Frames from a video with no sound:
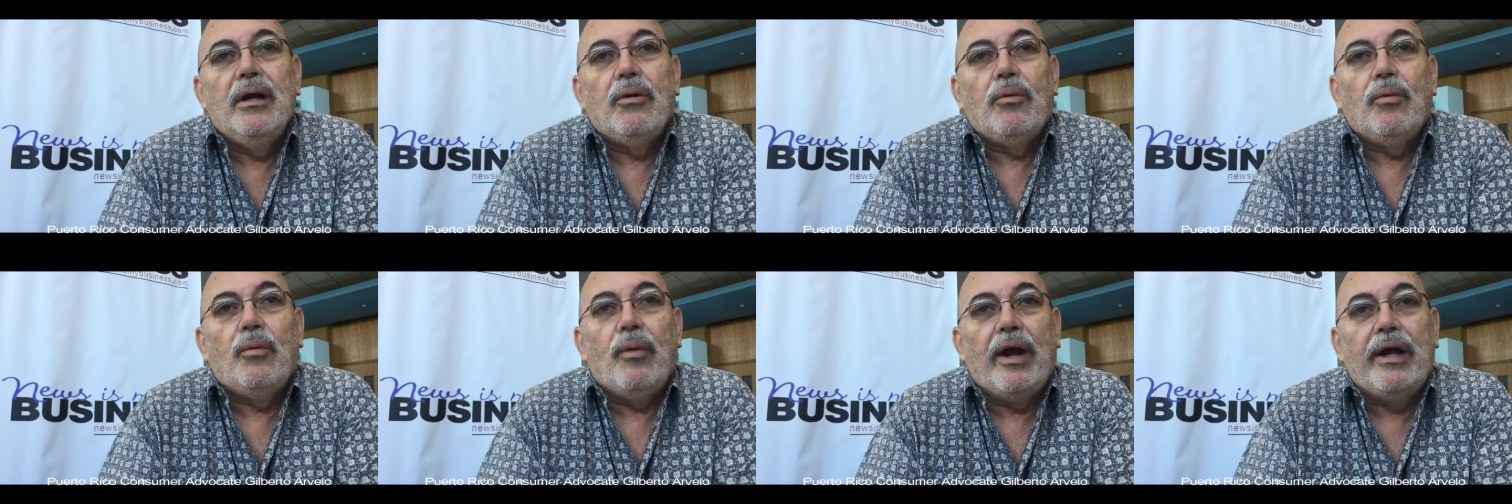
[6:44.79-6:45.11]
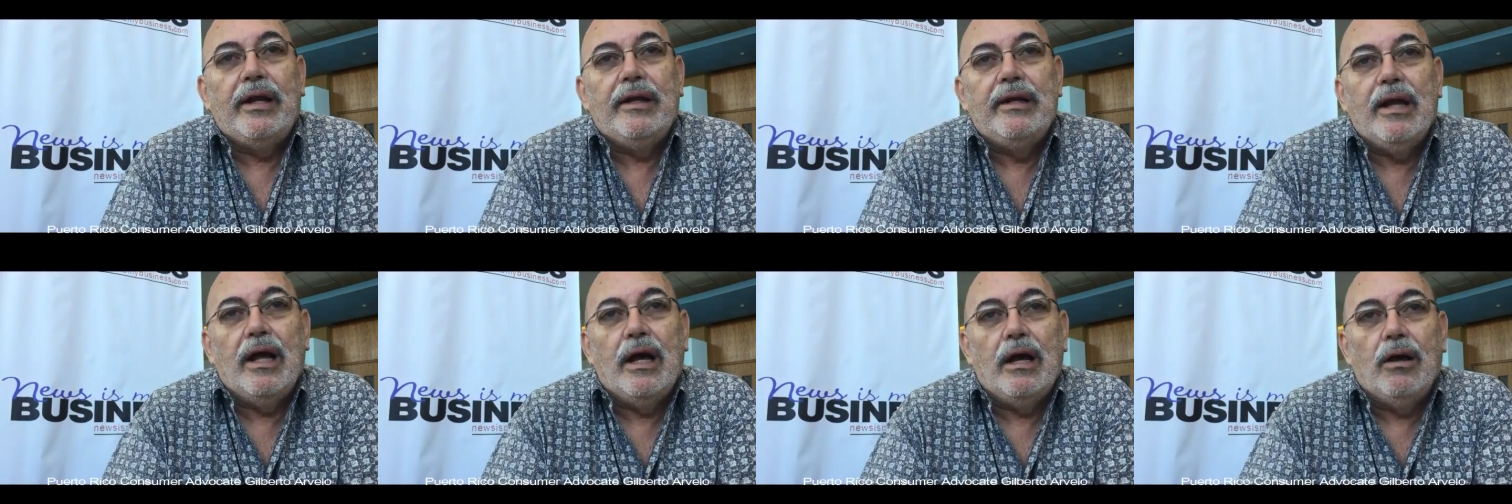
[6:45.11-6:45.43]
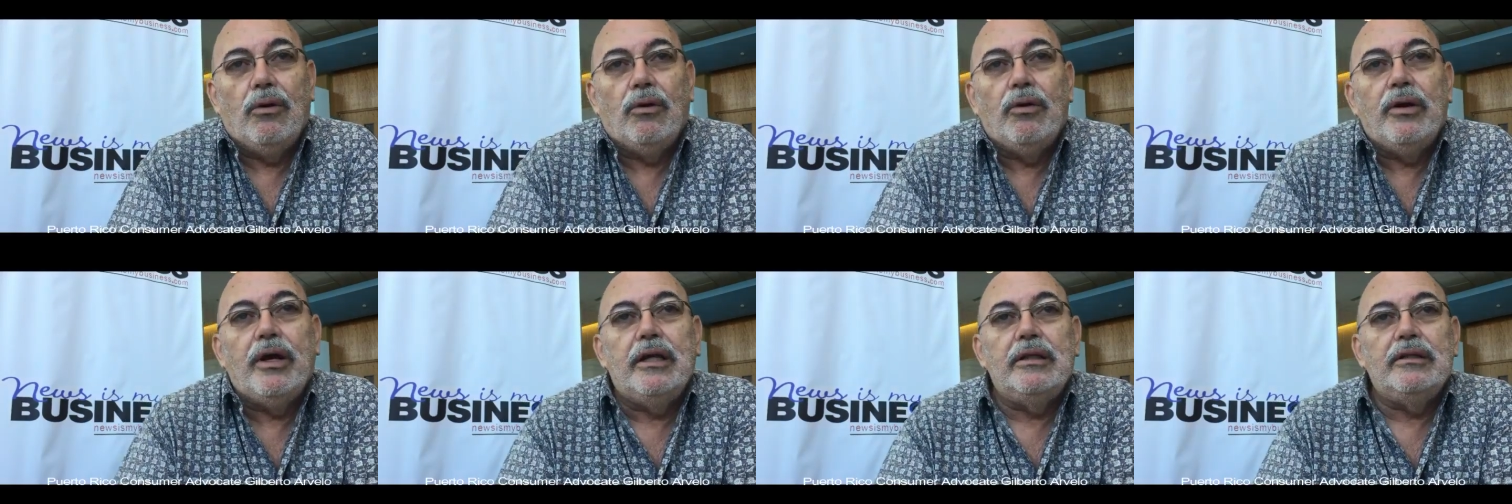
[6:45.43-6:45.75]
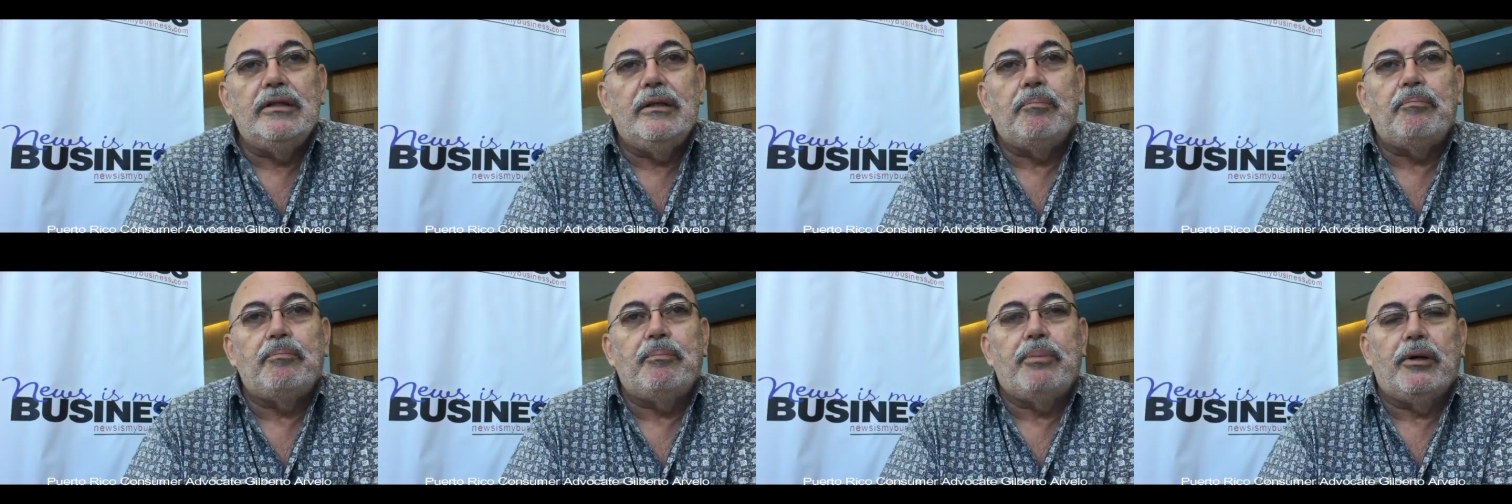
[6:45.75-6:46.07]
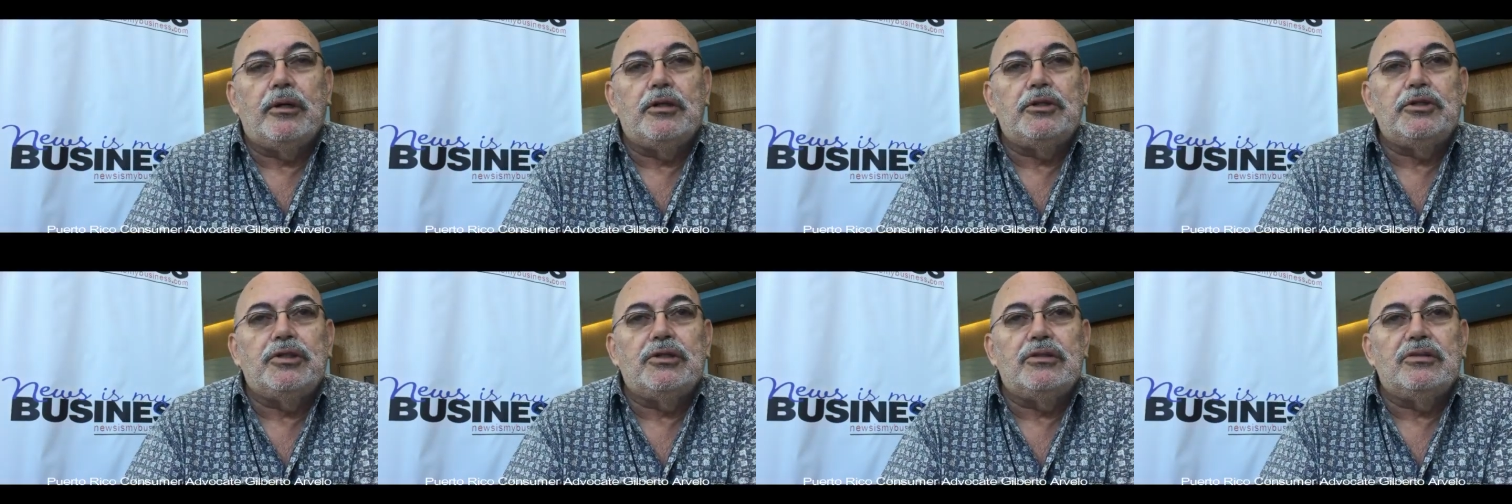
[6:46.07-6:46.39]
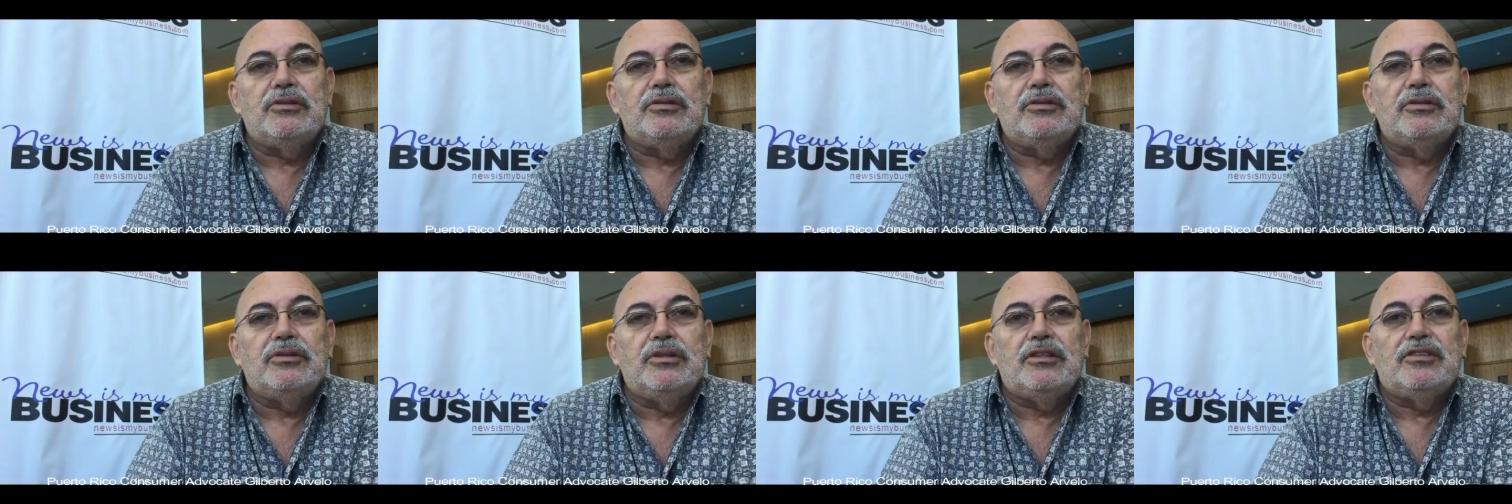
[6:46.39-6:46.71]
right now in the
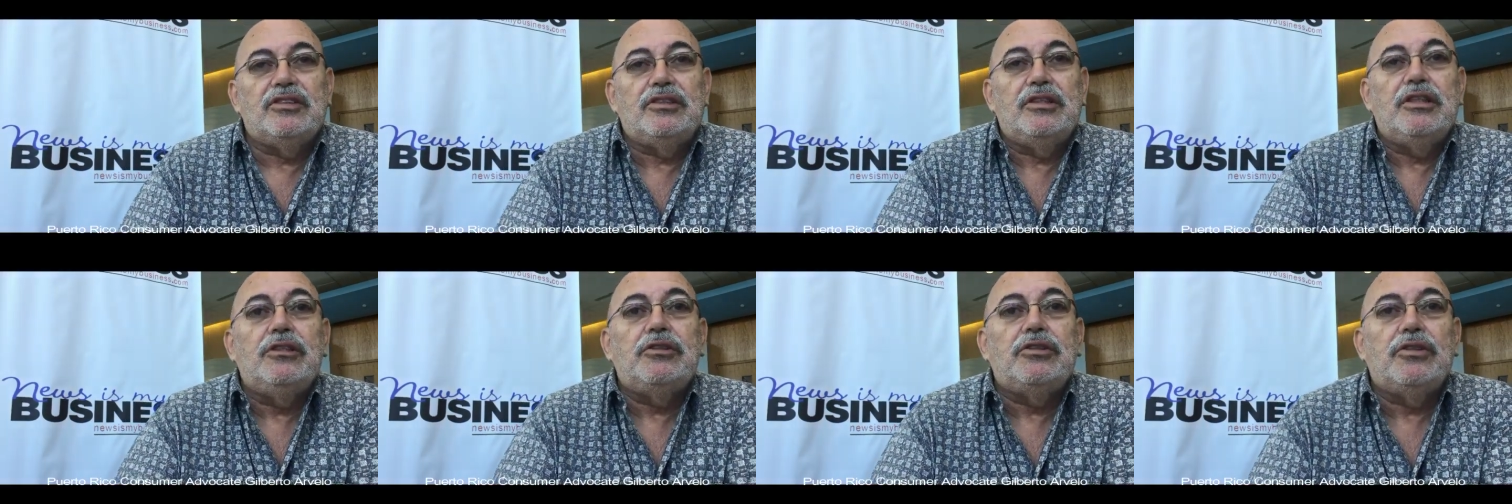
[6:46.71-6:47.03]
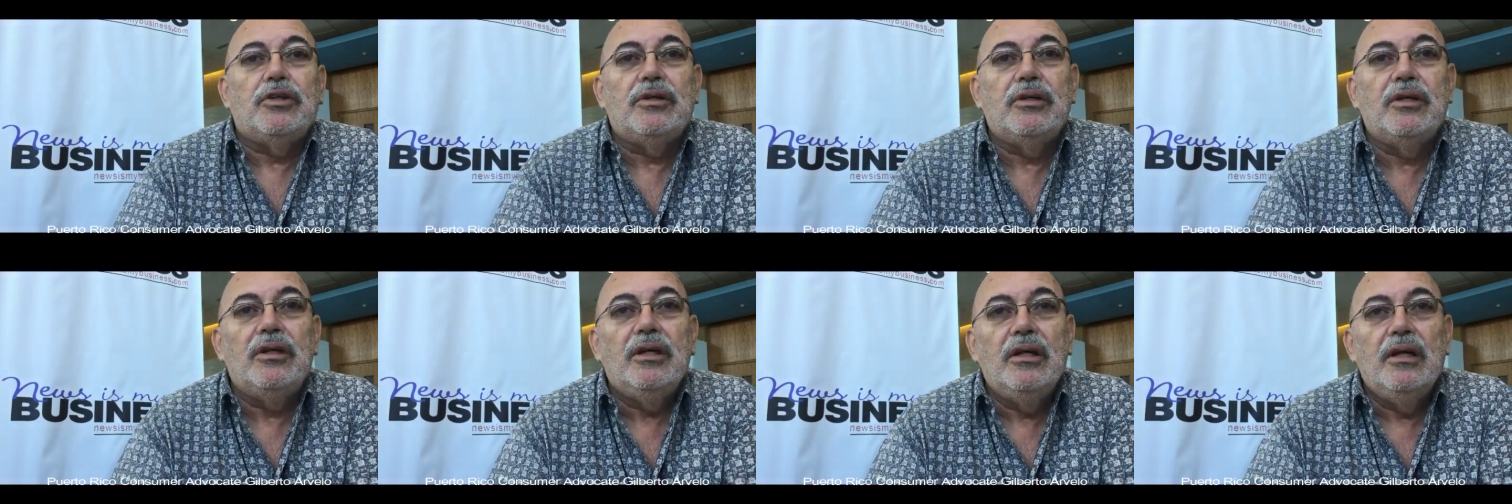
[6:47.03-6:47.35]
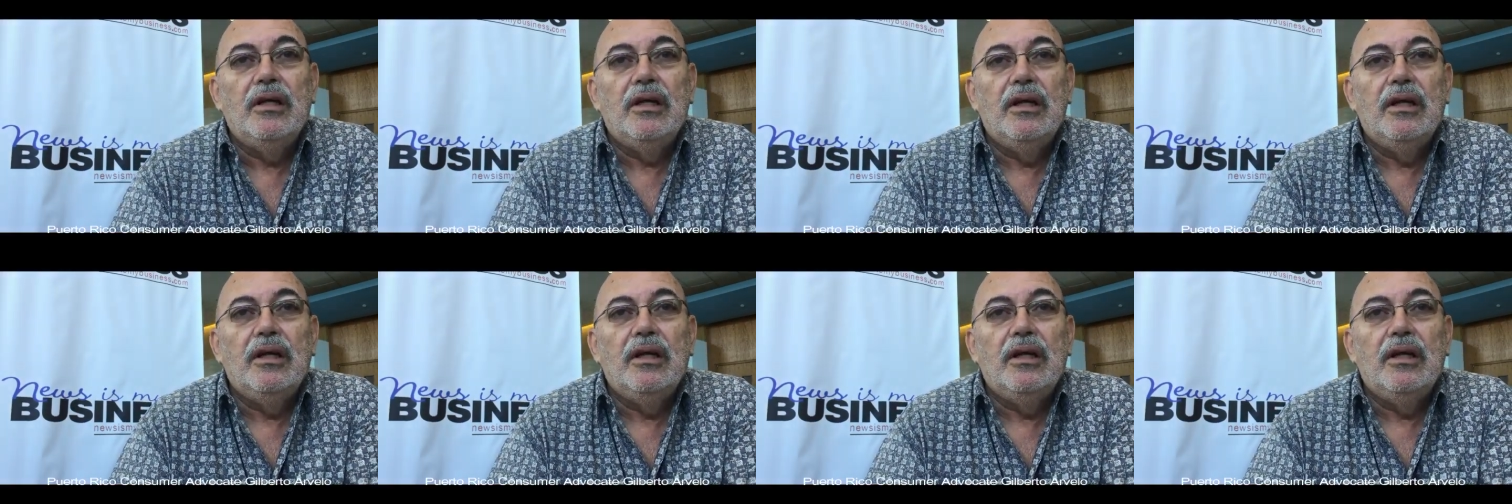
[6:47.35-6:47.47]
purchase decision